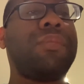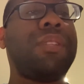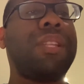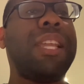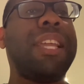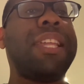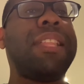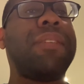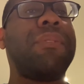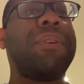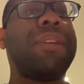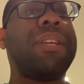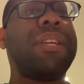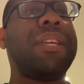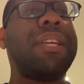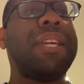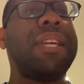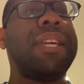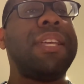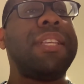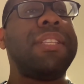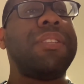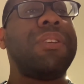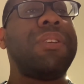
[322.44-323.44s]
Anyway,
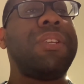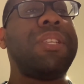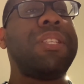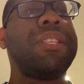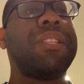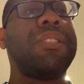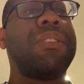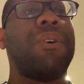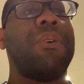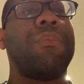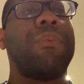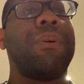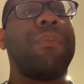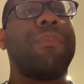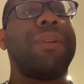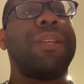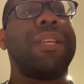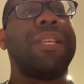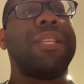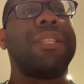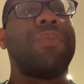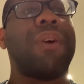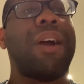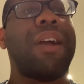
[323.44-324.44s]
so he's alone. Remember,
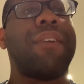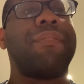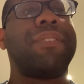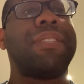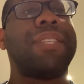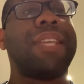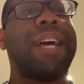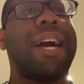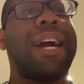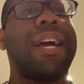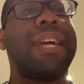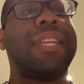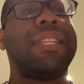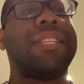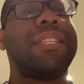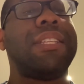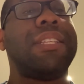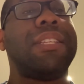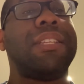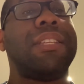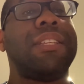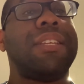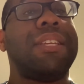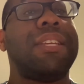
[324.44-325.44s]
his wife died.
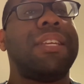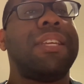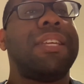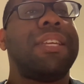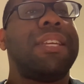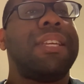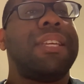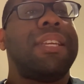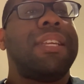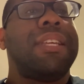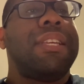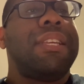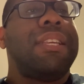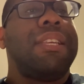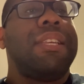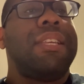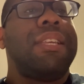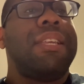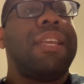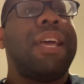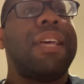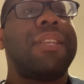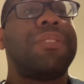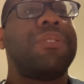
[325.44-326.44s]

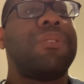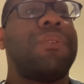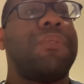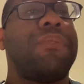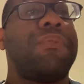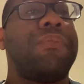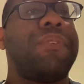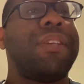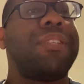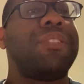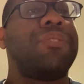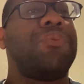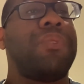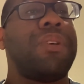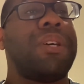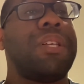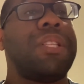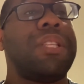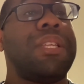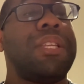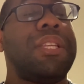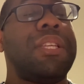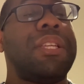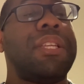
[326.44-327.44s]
He has no friends,
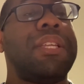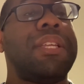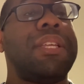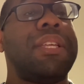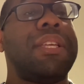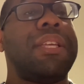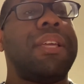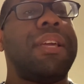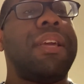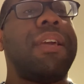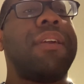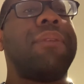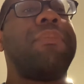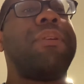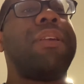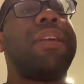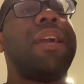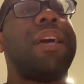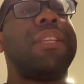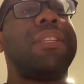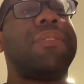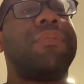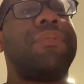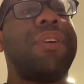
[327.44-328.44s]
really. I mean, he
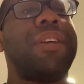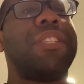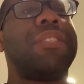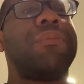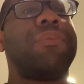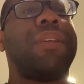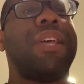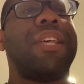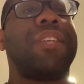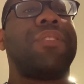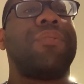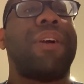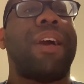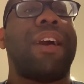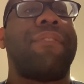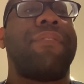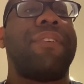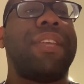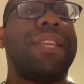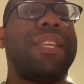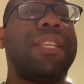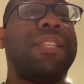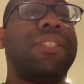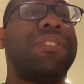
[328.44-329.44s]
has friends, but he has Ralph
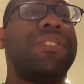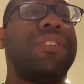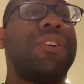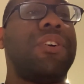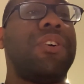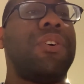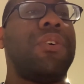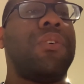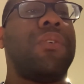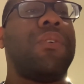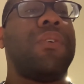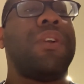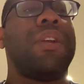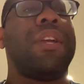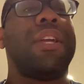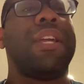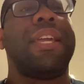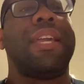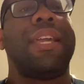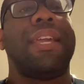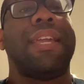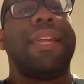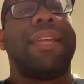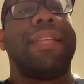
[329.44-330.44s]
Angel
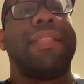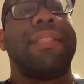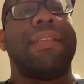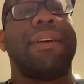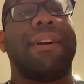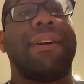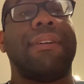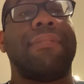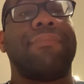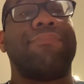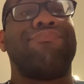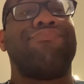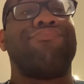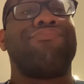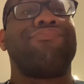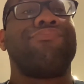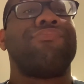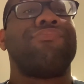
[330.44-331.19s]
and